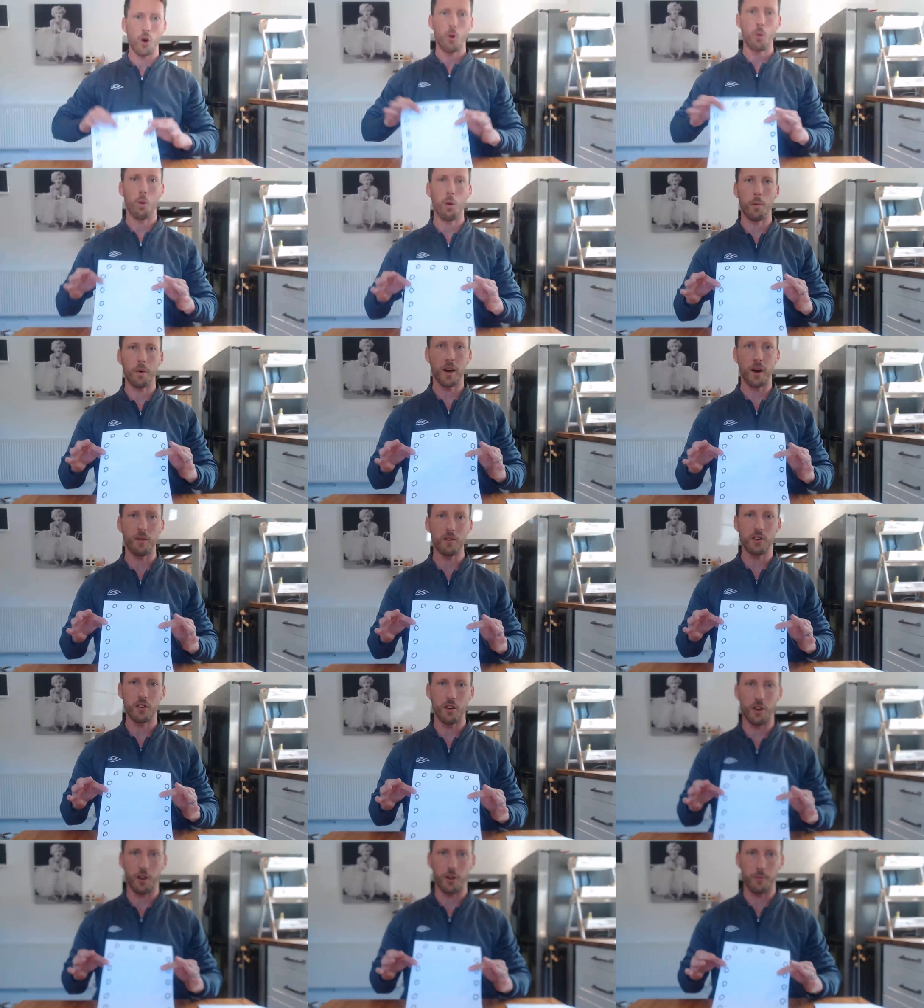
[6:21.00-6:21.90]
what we're going
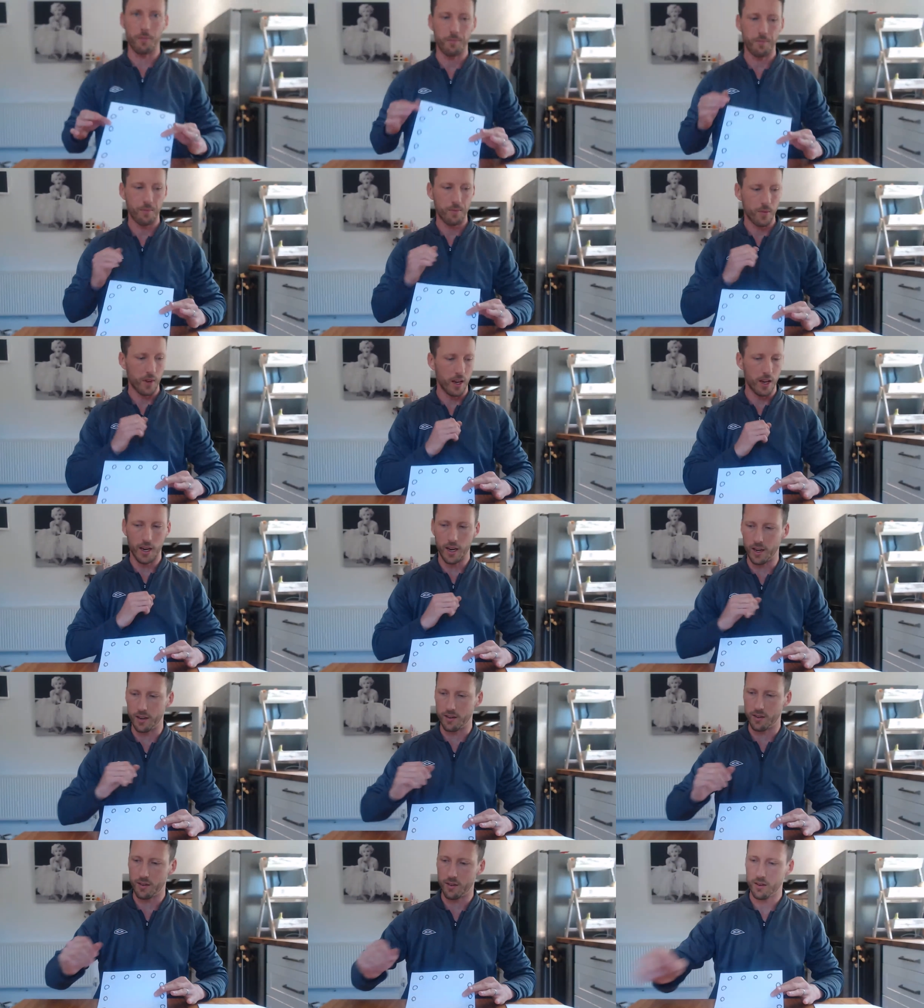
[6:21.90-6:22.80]
to do
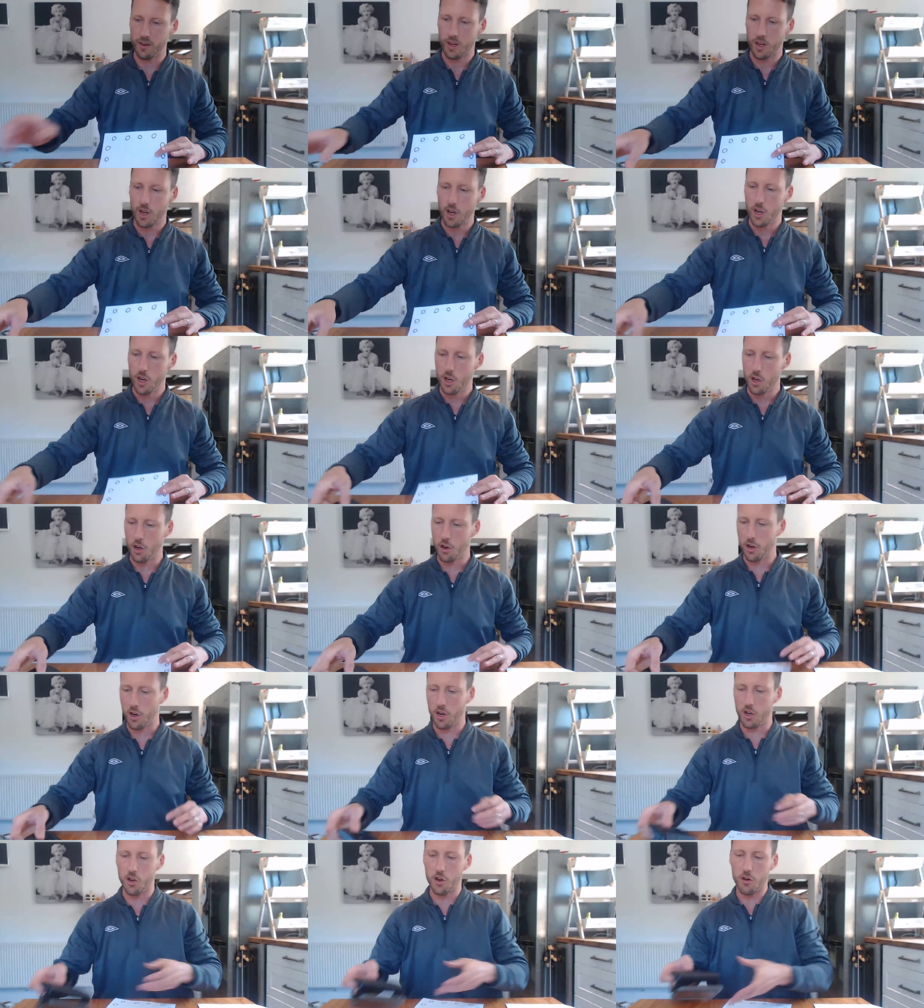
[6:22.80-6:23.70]
is
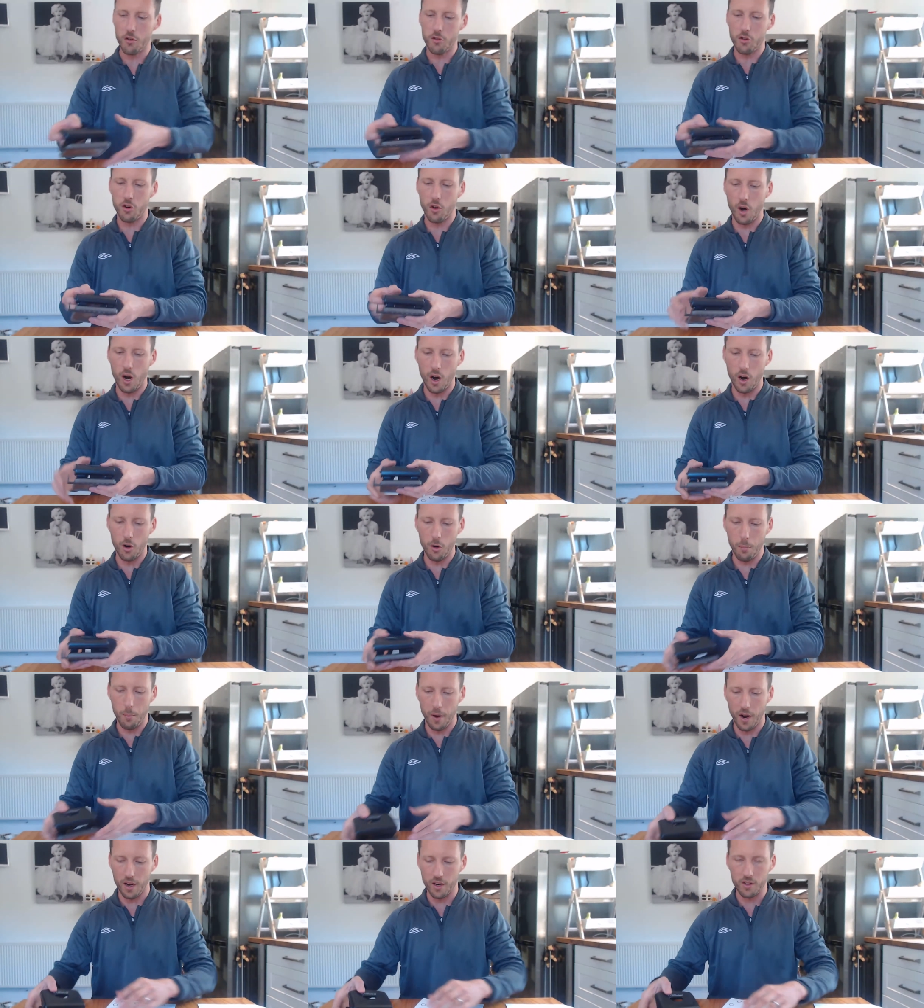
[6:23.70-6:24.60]
you can use your hole
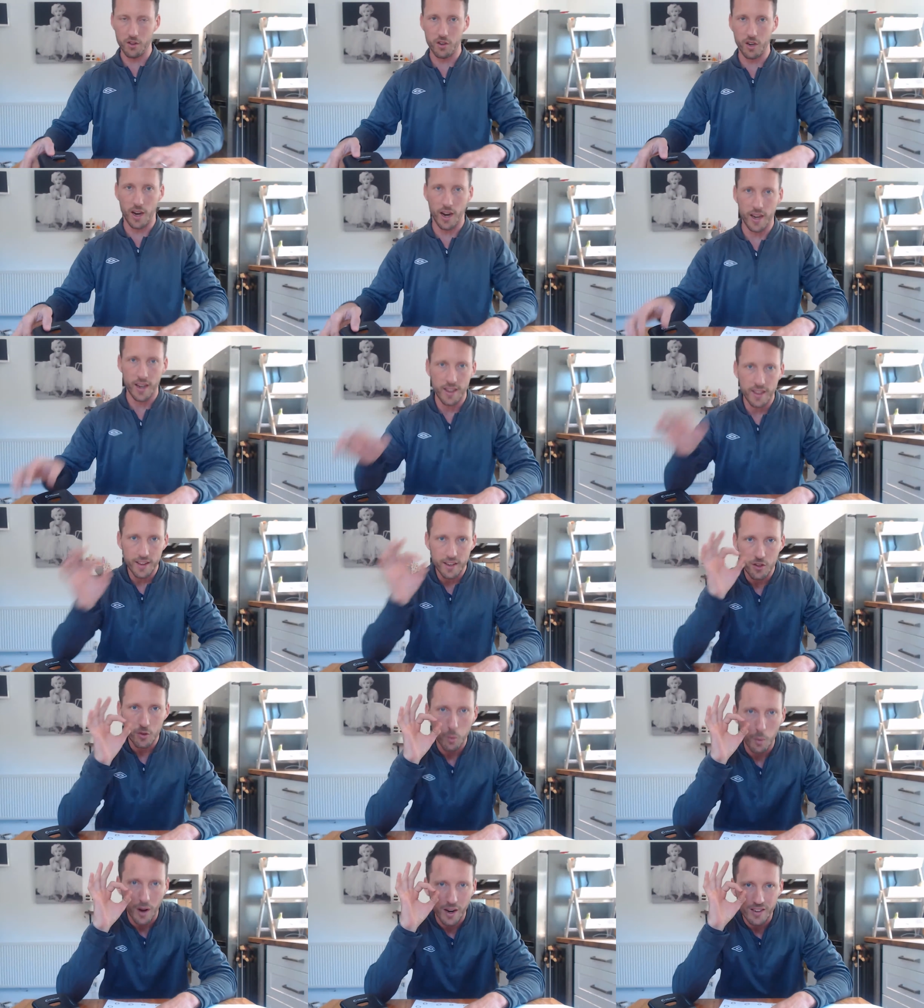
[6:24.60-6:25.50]
punch, and
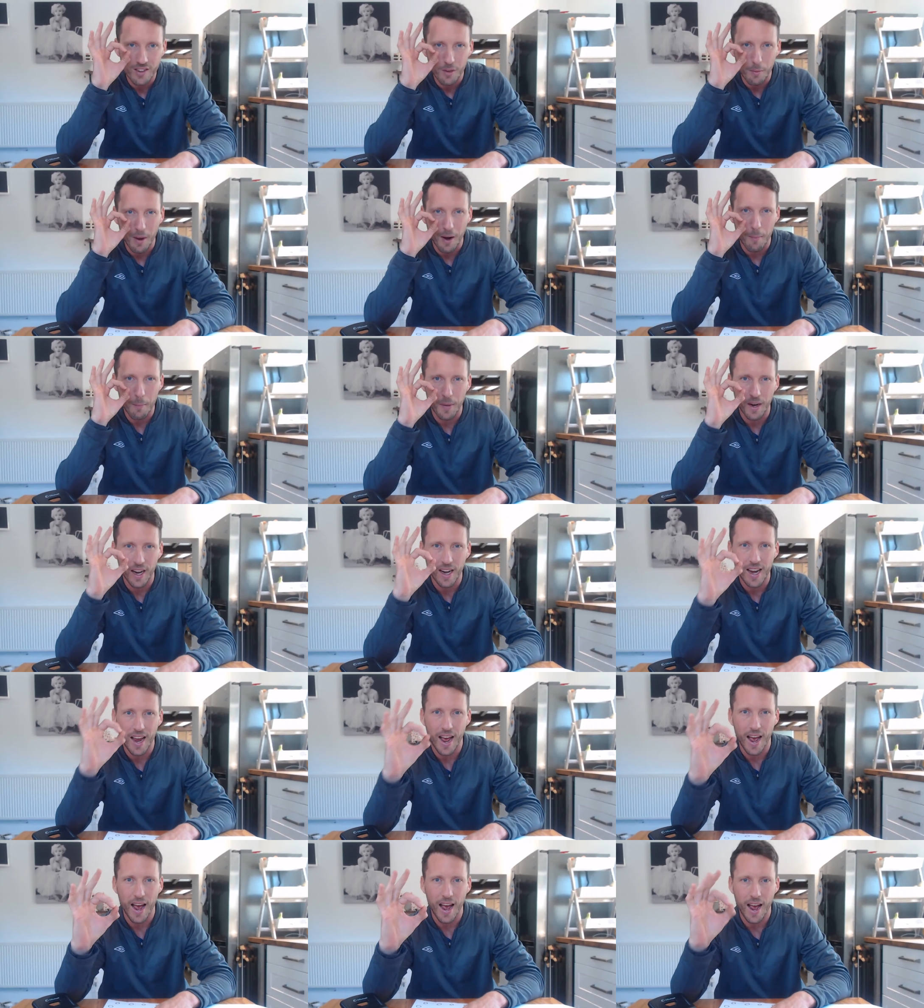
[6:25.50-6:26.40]
this one's about
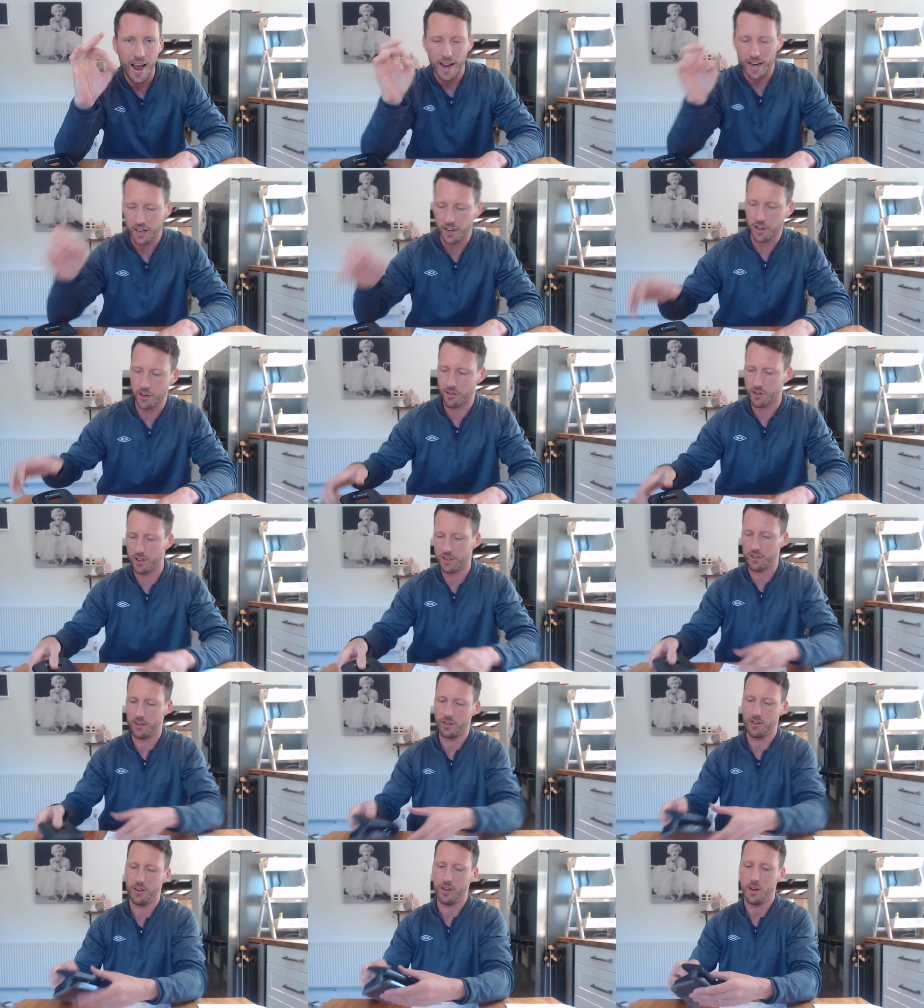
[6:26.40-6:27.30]
being
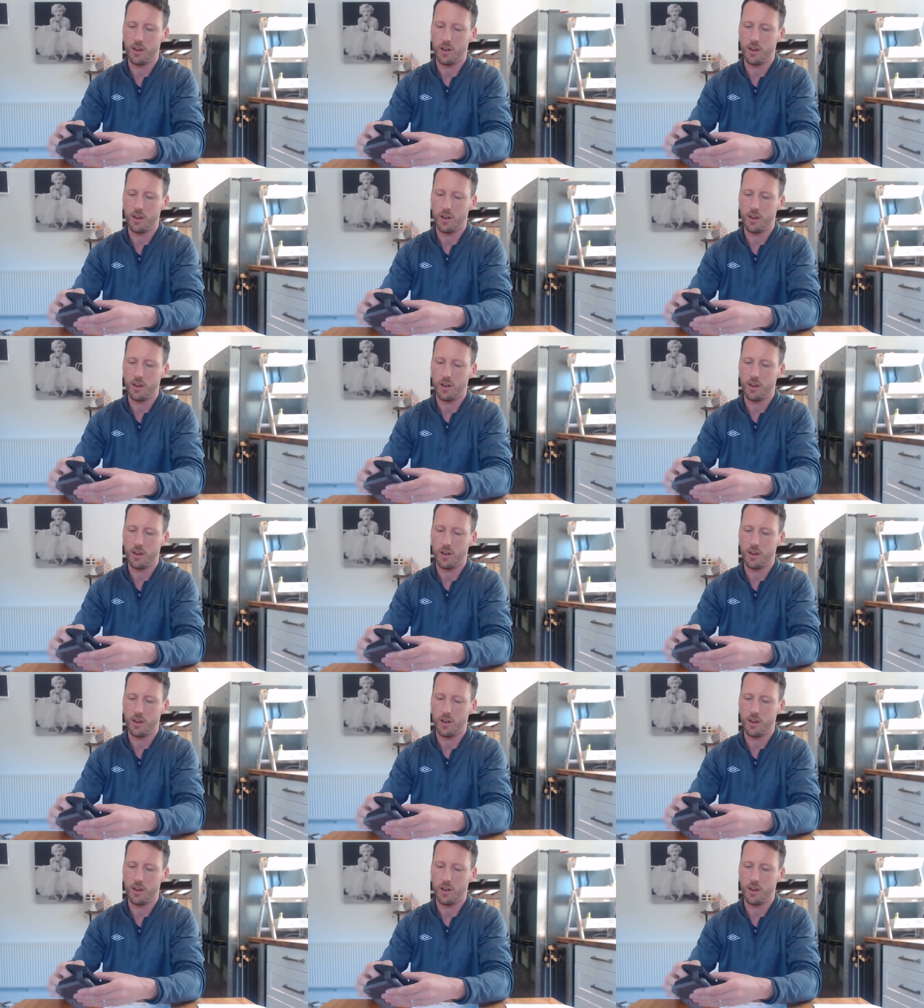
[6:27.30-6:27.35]
accurate.